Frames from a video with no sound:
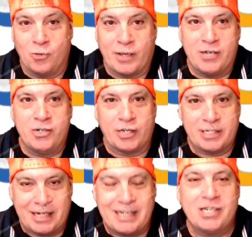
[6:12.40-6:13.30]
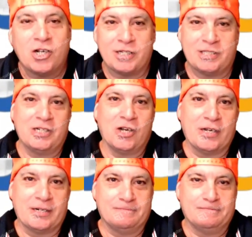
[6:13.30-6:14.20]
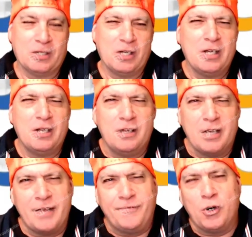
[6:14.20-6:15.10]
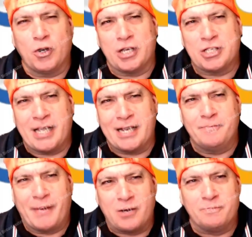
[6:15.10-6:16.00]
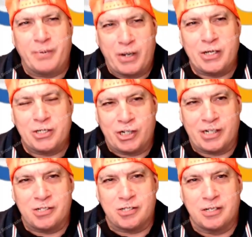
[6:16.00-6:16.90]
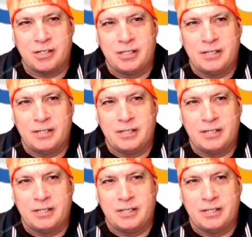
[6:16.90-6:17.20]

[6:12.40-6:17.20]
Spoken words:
you'll get $19.99. If you look at a £10 purchase,